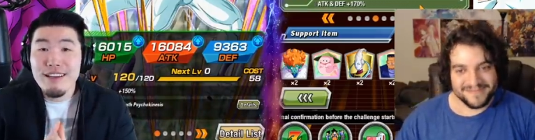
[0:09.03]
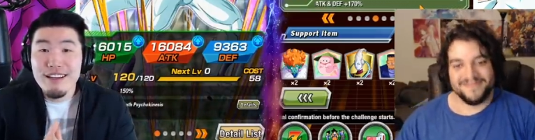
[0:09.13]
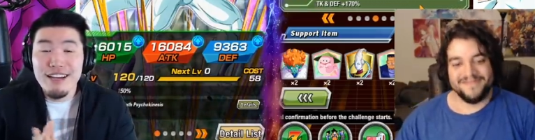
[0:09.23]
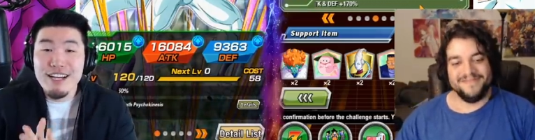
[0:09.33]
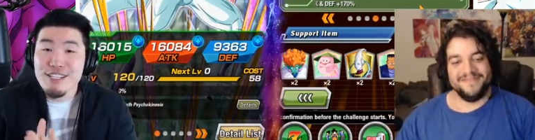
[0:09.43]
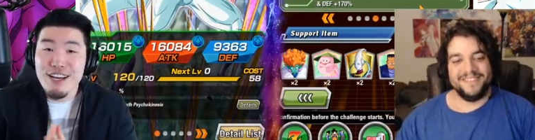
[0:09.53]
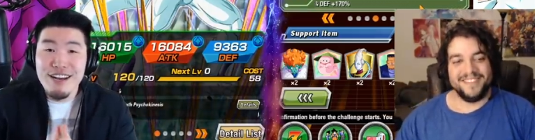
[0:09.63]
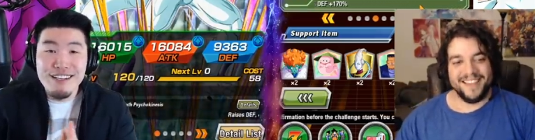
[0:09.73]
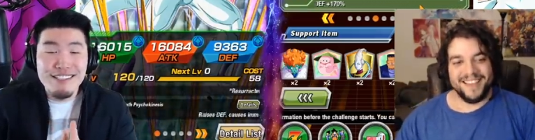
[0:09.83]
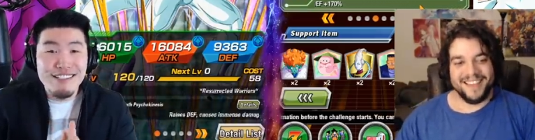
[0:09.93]
Speaker 1: Gacha
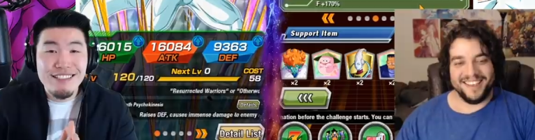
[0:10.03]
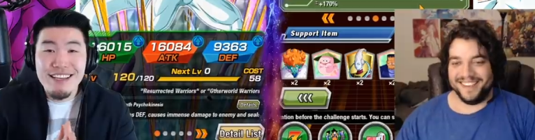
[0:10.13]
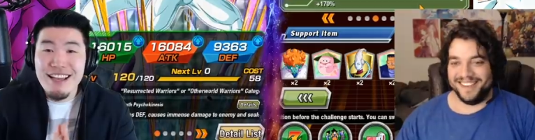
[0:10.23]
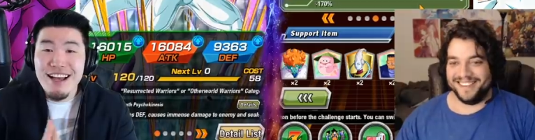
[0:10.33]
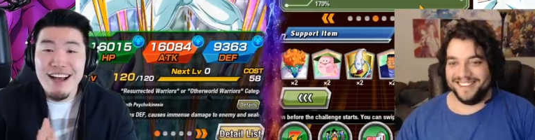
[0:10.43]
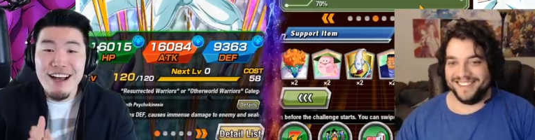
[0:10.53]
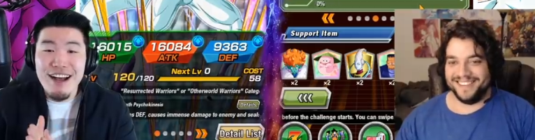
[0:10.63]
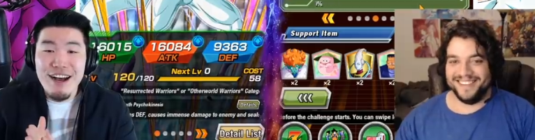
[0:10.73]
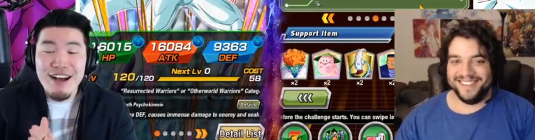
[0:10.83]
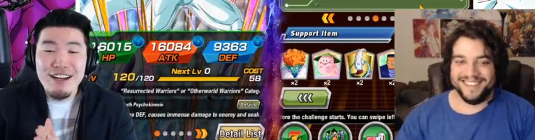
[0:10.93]
Talks, uh,
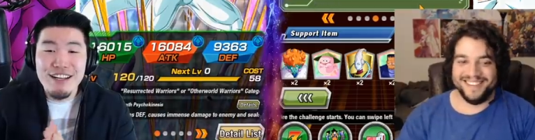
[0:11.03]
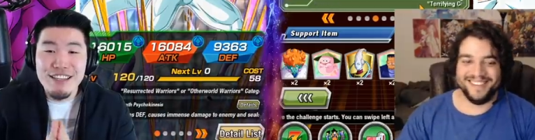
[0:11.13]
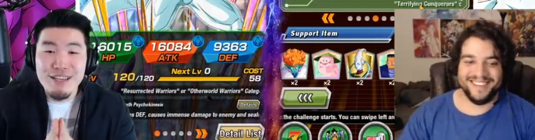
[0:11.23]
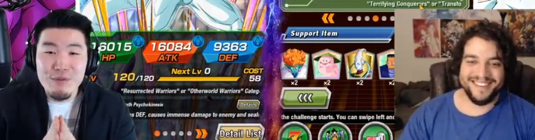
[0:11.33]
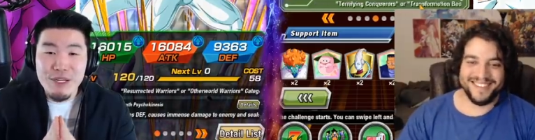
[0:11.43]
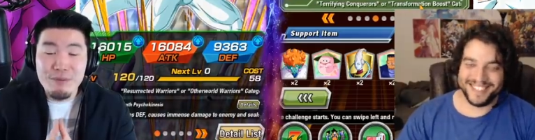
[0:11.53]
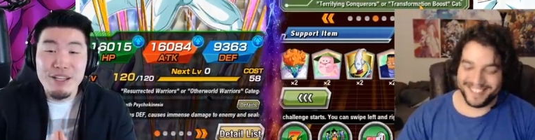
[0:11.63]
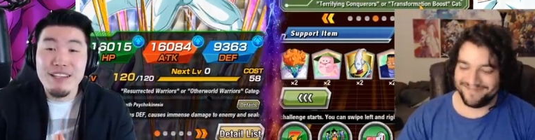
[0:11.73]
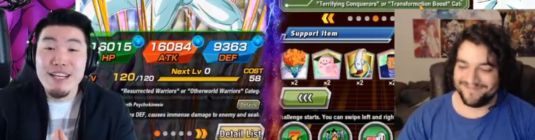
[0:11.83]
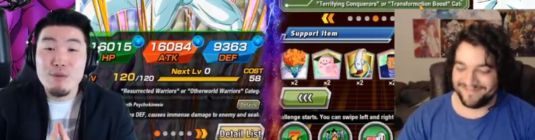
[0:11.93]
on the Wicked
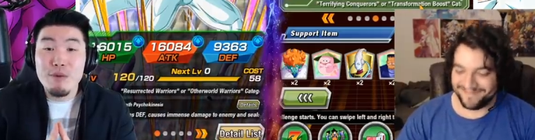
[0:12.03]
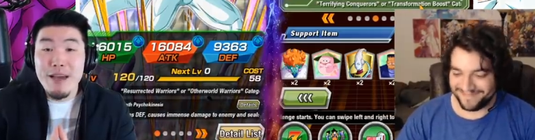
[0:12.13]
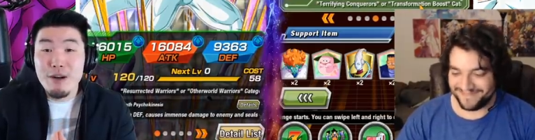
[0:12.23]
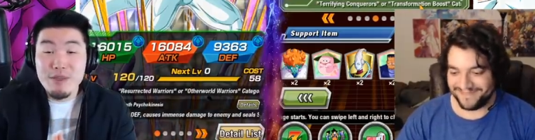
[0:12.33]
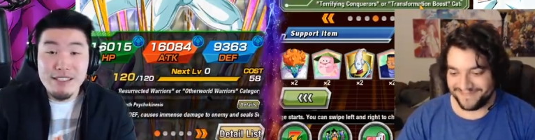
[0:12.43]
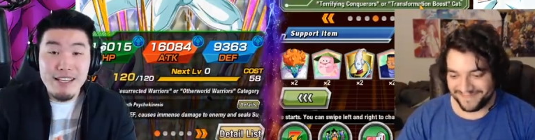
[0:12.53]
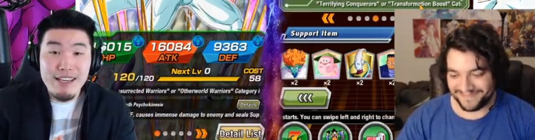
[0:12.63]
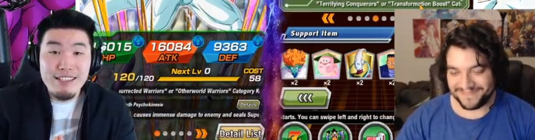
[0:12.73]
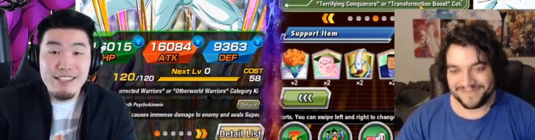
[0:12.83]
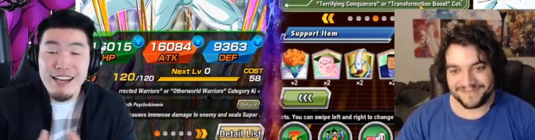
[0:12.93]
Bloodline Super Battle
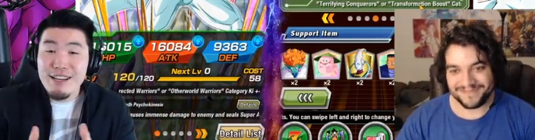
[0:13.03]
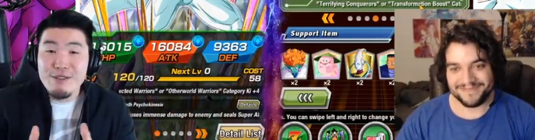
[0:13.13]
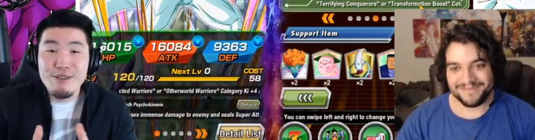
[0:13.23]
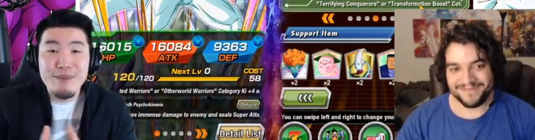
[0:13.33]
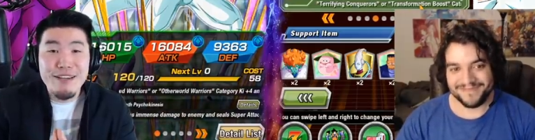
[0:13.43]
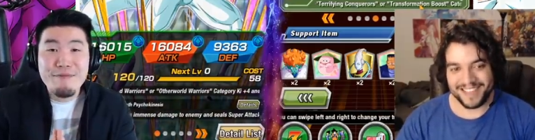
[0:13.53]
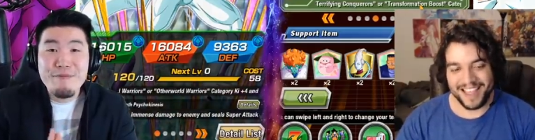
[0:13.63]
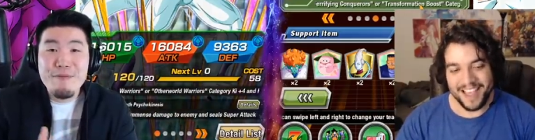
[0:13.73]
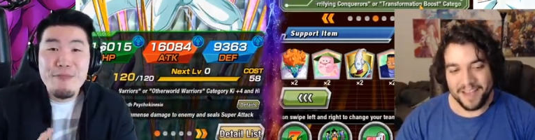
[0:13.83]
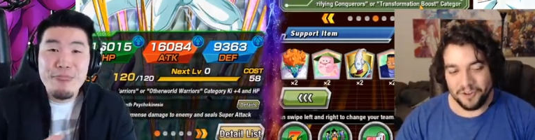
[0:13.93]
stage. How you doing, man?
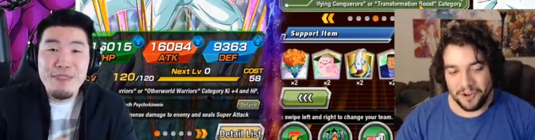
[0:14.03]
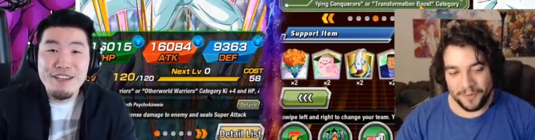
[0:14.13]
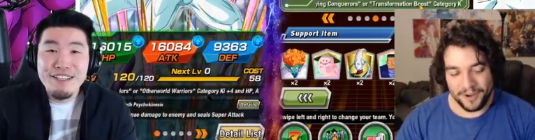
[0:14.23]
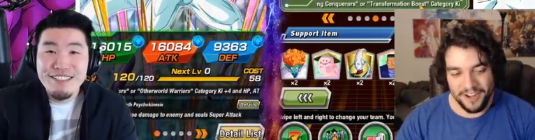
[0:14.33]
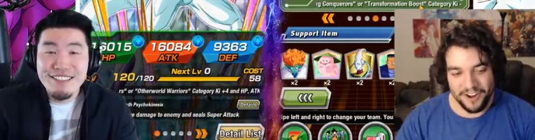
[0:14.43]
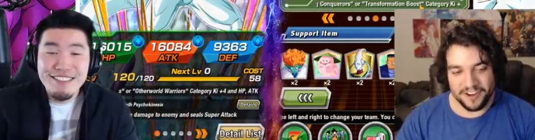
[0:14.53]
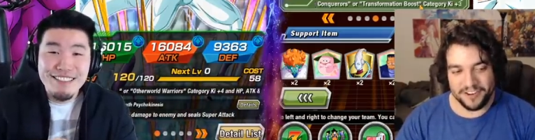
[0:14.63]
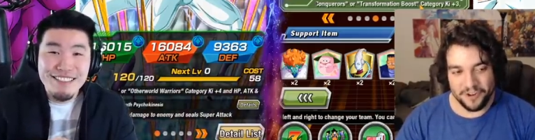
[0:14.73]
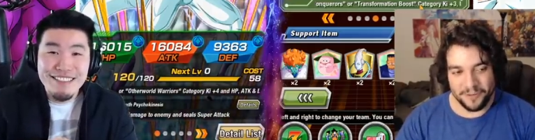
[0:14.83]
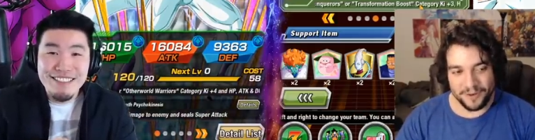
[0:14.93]
Doing pretty good,
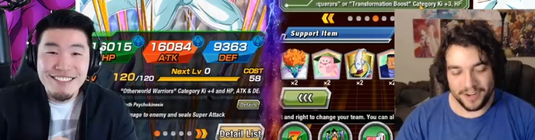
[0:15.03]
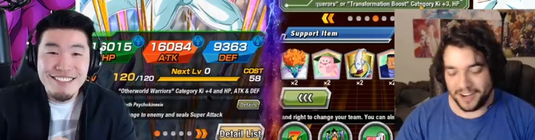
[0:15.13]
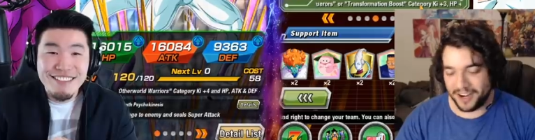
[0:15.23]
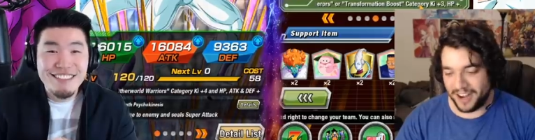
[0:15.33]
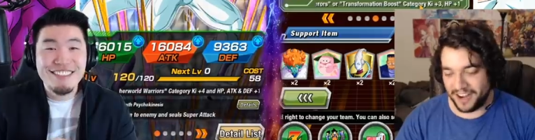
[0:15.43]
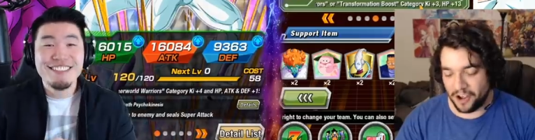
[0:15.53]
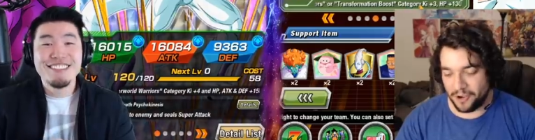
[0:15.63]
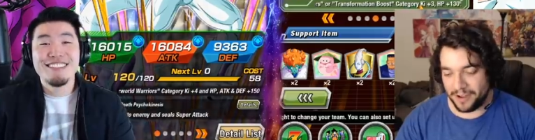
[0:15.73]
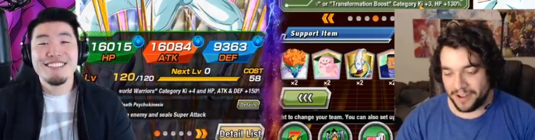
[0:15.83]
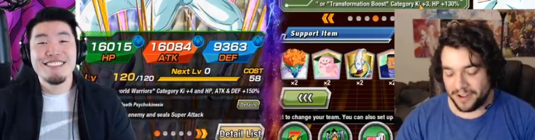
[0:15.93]
doing
Speaker 2: pretty good. I
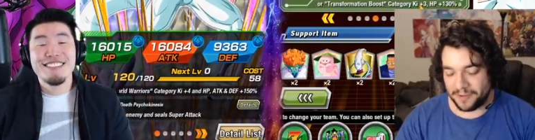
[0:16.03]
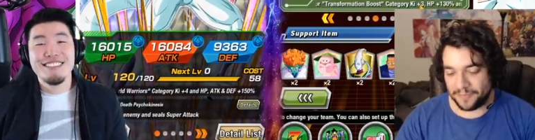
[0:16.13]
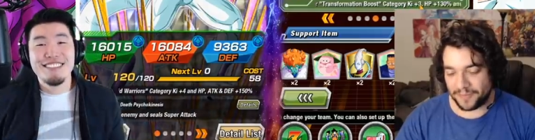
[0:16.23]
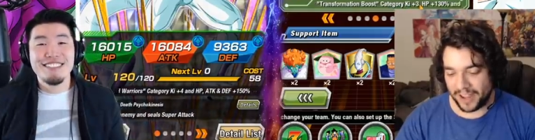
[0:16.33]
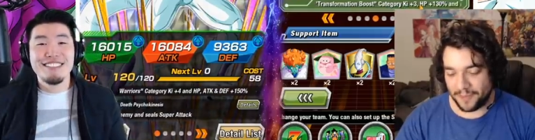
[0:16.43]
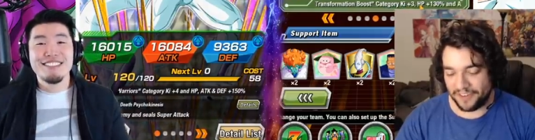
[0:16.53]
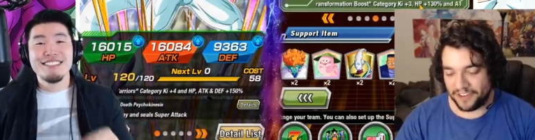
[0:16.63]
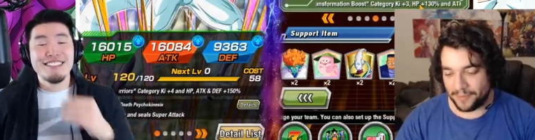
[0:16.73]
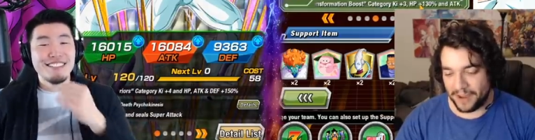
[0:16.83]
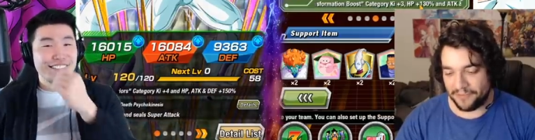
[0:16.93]
know, um, like I mentioned
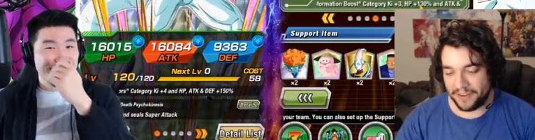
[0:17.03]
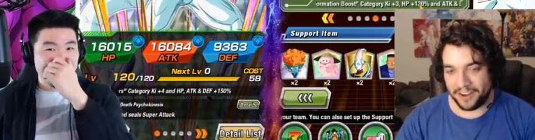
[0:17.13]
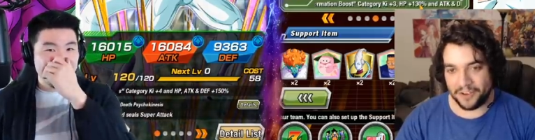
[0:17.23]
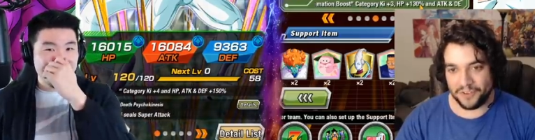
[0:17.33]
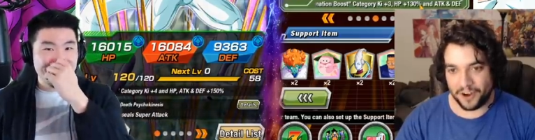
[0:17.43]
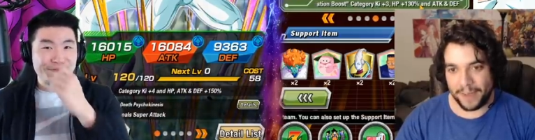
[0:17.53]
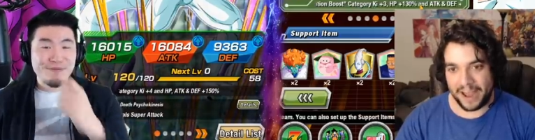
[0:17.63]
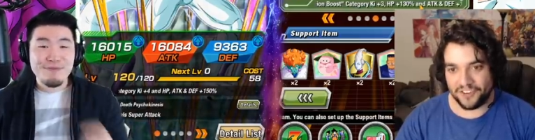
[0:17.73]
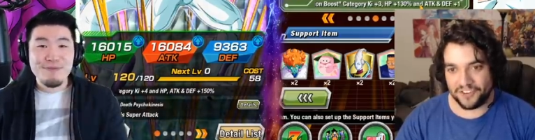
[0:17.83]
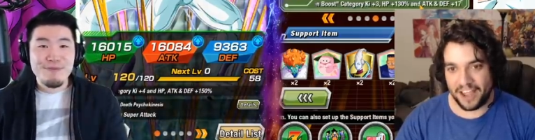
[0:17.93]
in my videos, our
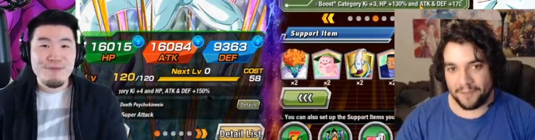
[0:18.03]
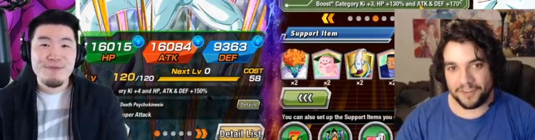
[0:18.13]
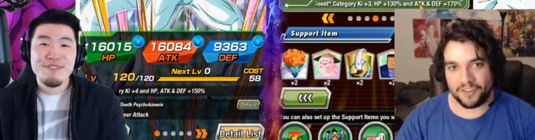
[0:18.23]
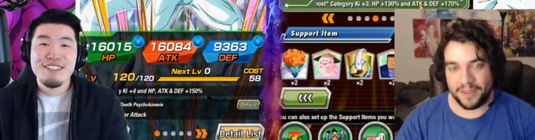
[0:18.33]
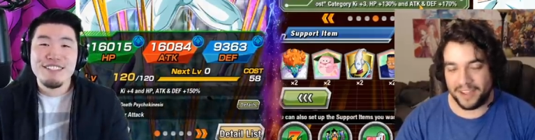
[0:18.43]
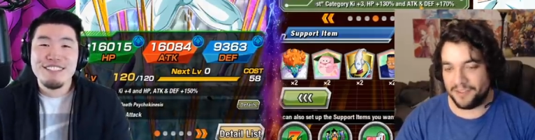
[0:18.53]
managers have been speaking